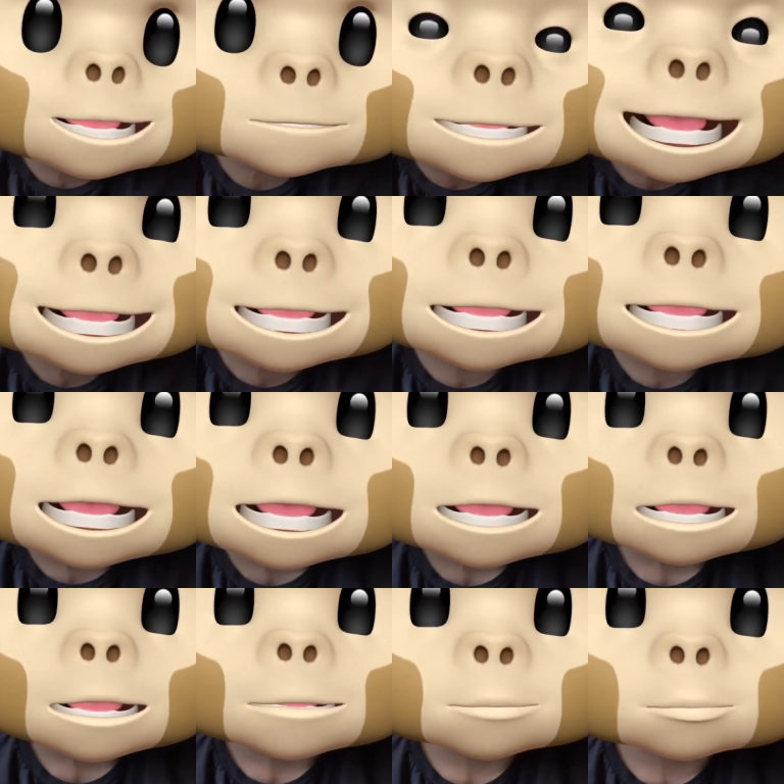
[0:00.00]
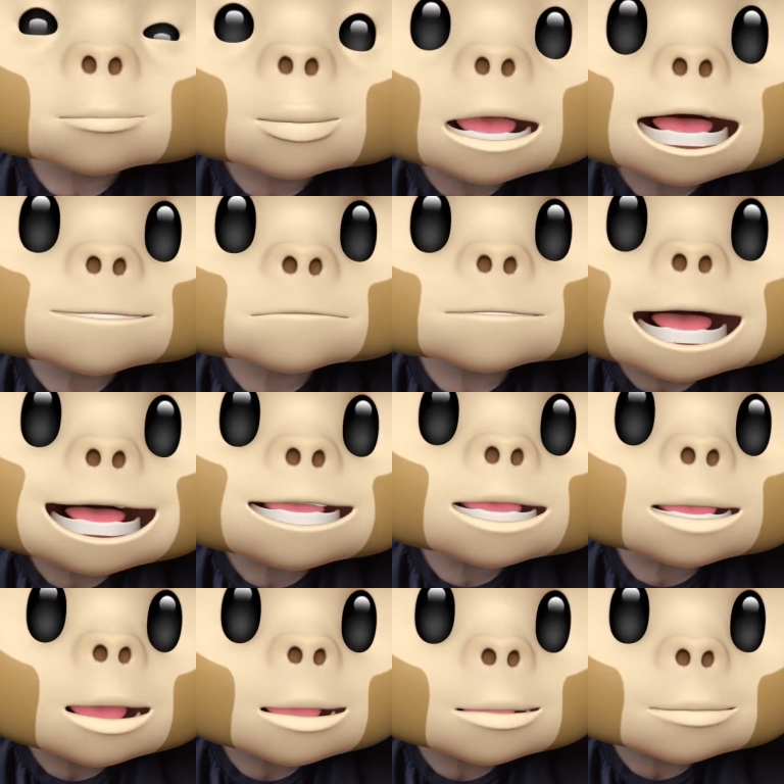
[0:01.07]
I met Ralph
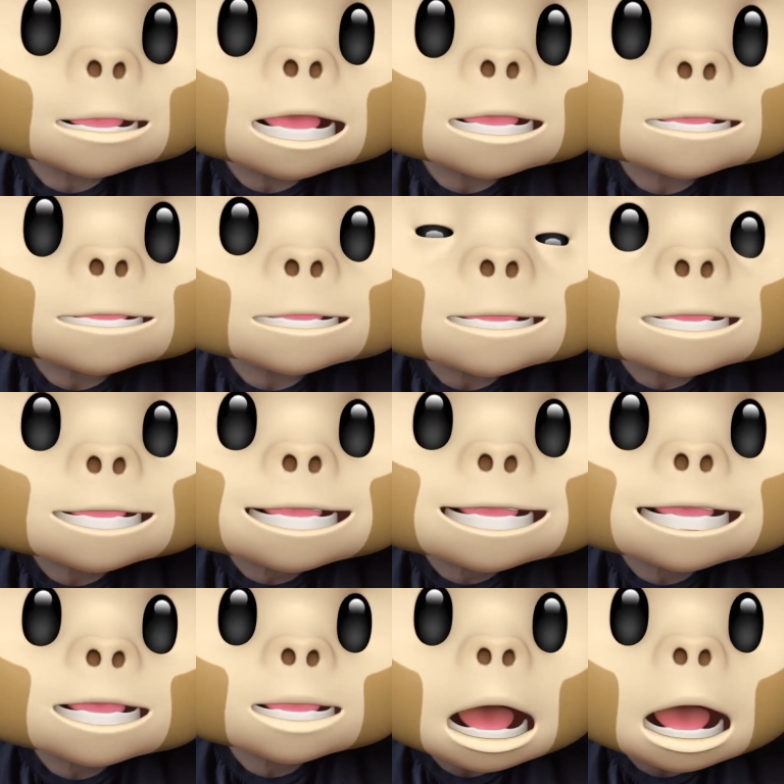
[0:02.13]
Macchio and uh, C.